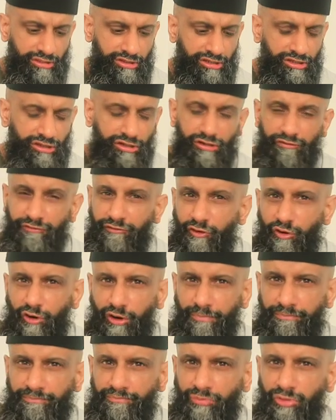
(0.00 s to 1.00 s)
The other
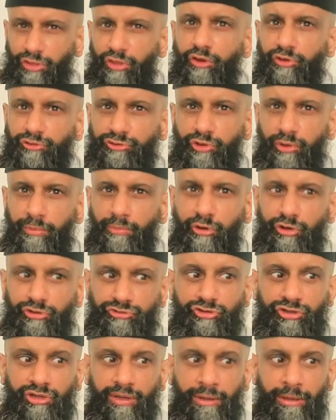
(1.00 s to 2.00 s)
four, not so
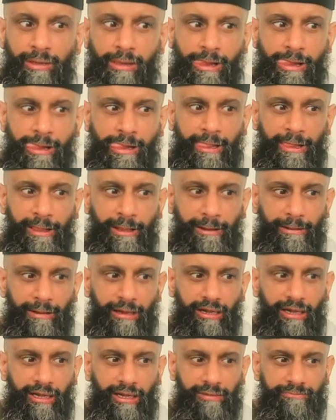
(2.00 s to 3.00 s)
much.
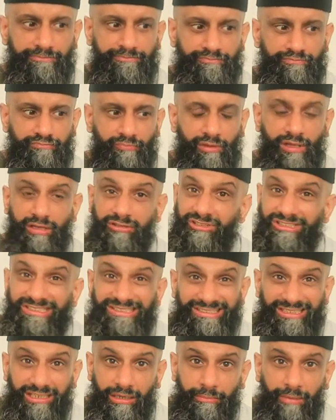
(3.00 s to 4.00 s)
Um,
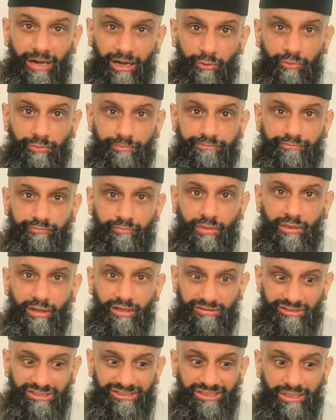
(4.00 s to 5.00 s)
decent amount,
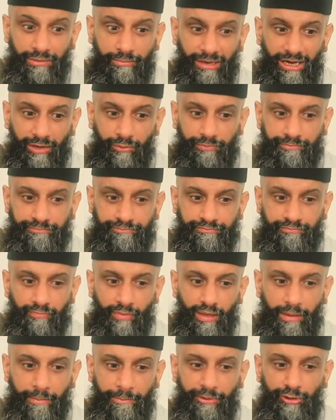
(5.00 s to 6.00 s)
decent amount,
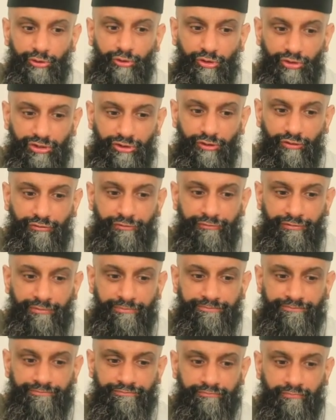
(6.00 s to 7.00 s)
but not enough.
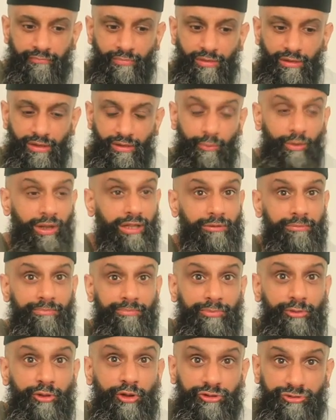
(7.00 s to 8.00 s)
Well,
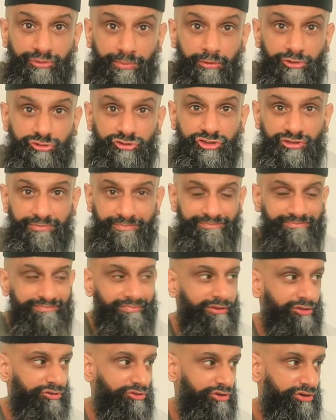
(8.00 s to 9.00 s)
not as much,
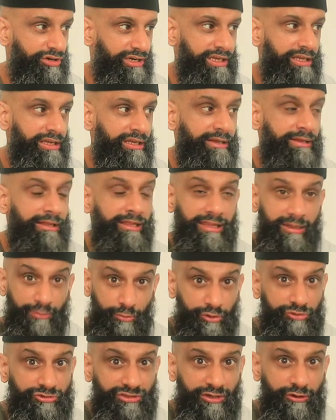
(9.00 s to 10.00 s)
sorry. It
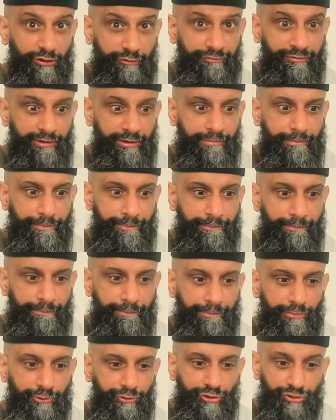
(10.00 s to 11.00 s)
was enough,
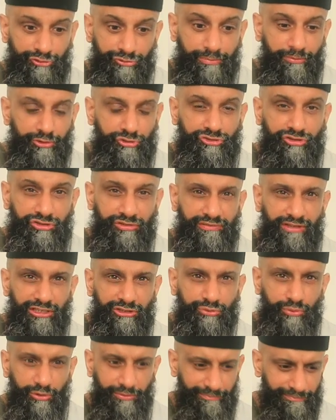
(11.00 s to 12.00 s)
but not as much as the
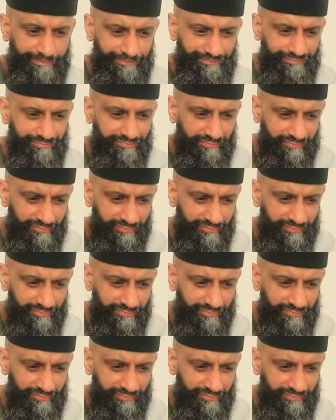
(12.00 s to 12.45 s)
first one.